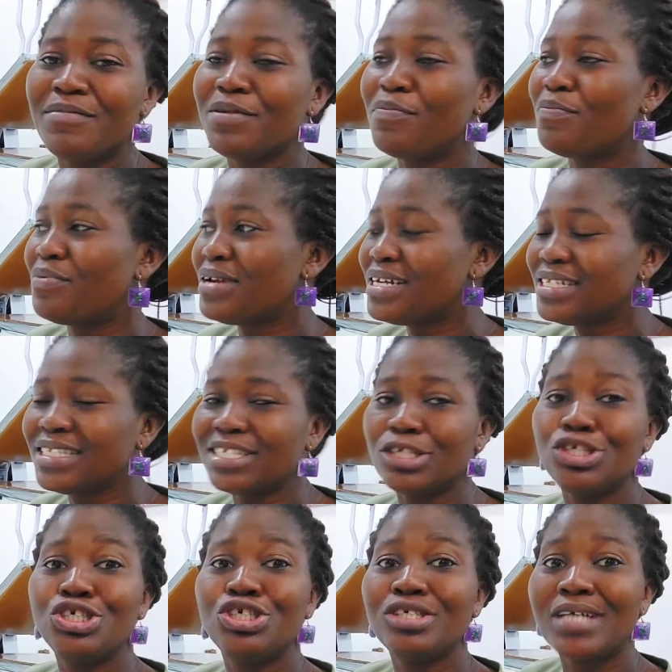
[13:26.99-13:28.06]
The print is
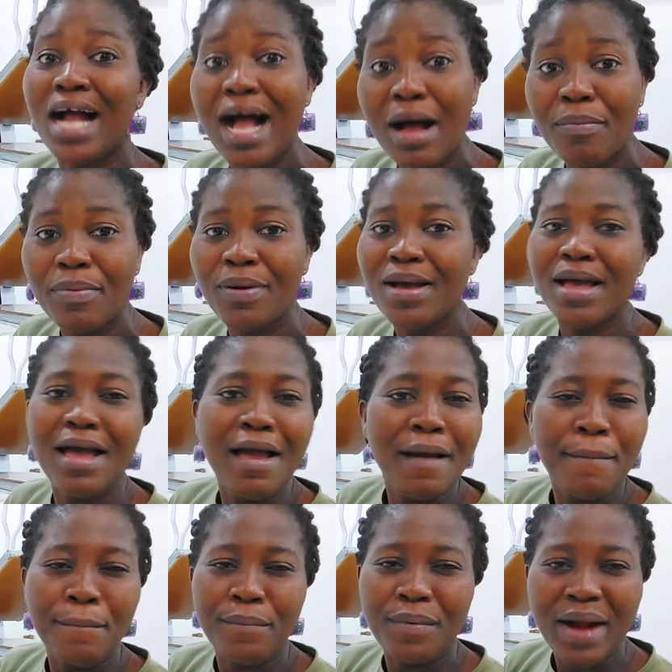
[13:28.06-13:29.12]
sharp,
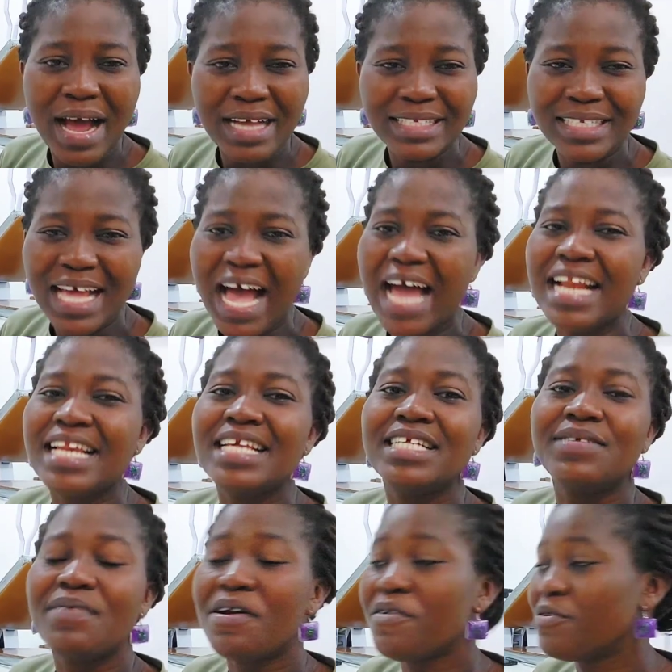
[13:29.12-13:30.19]
bright, and
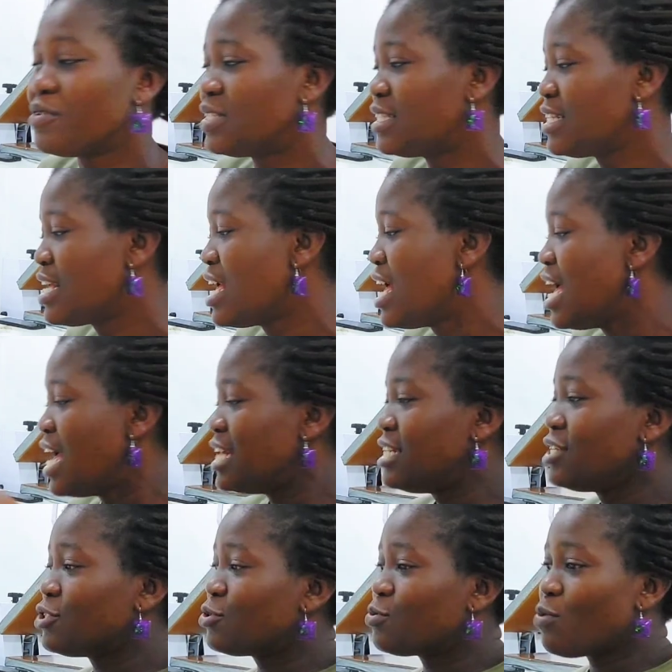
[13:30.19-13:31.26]
it's very good. See,
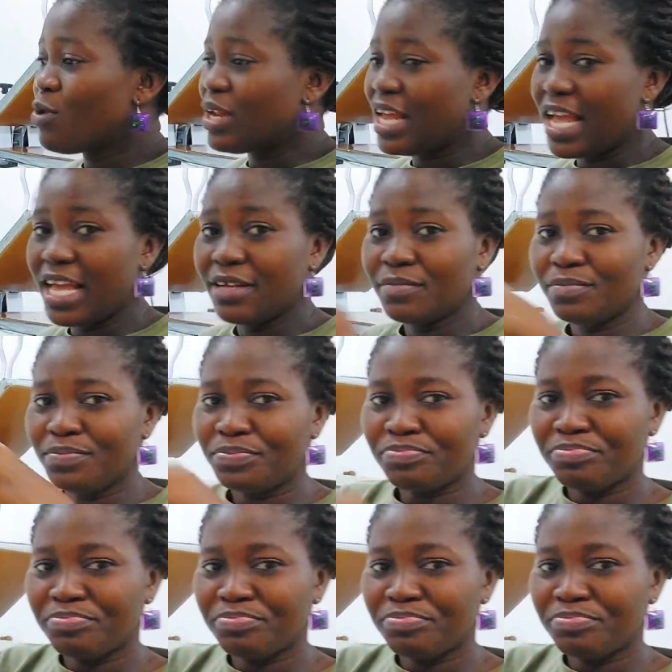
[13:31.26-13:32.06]
this one,